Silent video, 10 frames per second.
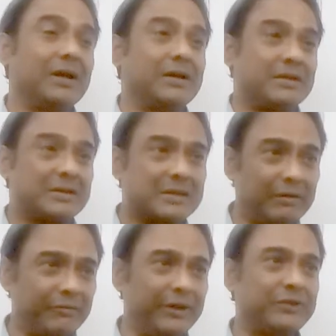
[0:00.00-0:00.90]

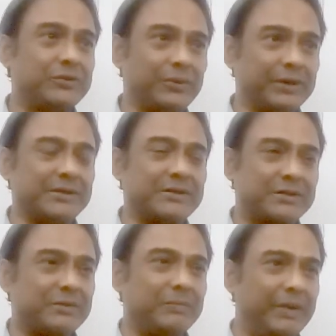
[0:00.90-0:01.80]
Some weak
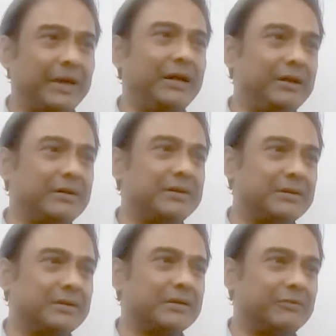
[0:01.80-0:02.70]
students may need
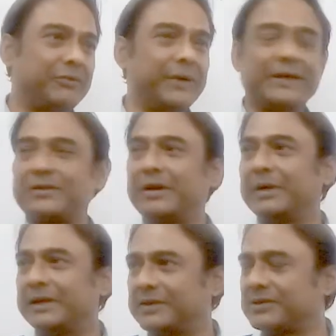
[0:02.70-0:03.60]
few extra
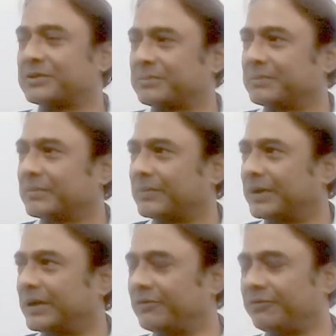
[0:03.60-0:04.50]
months,
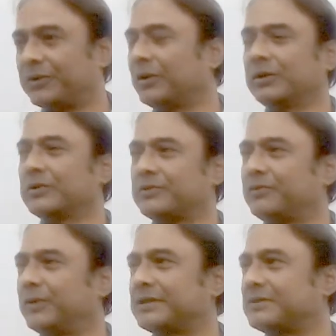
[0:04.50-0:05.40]
and for all those
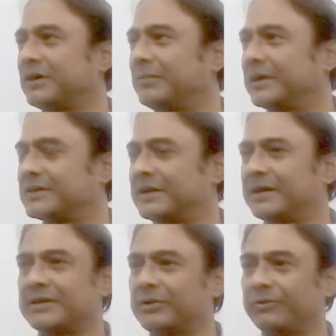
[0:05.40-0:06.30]
few extra months
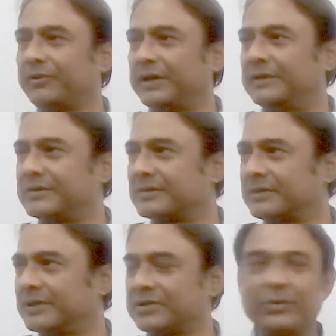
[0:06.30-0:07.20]
there are no fees.
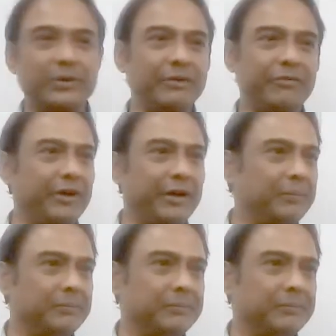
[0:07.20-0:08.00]
It's totally free.